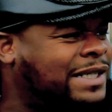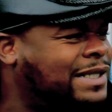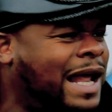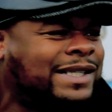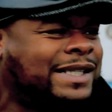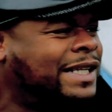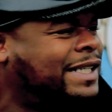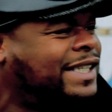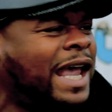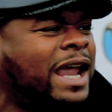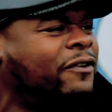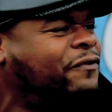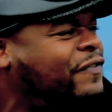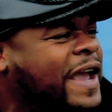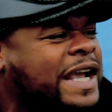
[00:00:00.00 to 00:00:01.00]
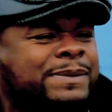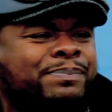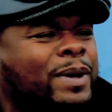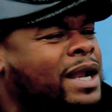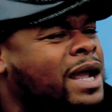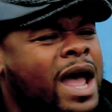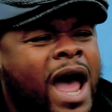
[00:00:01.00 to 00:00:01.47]
and I see the same face,
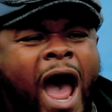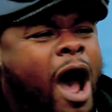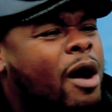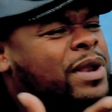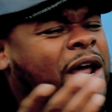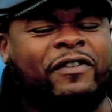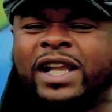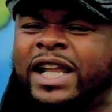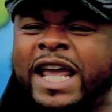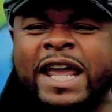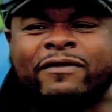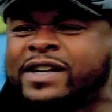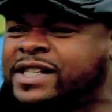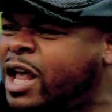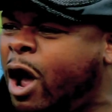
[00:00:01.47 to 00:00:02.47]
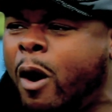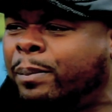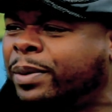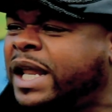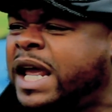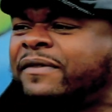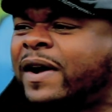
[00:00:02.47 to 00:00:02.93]
but I don't never leave because I don't
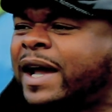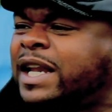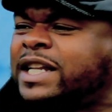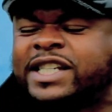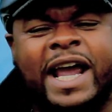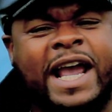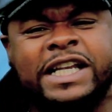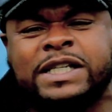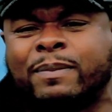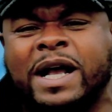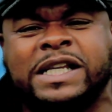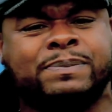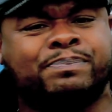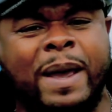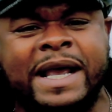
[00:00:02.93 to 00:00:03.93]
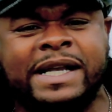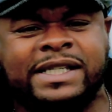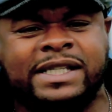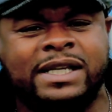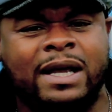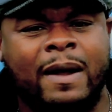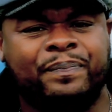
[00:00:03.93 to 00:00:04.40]
believe I gotta change my space
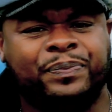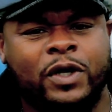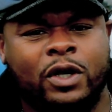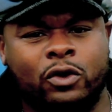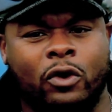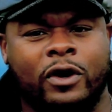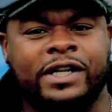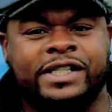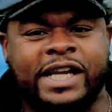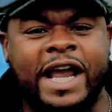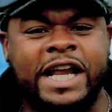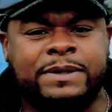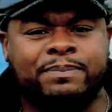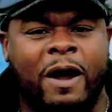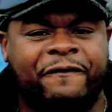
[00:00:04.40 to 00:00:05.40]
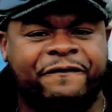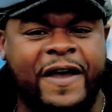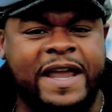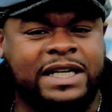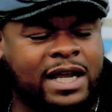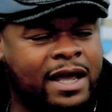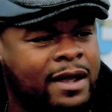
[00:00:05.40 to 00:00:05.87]
in order to change my fate.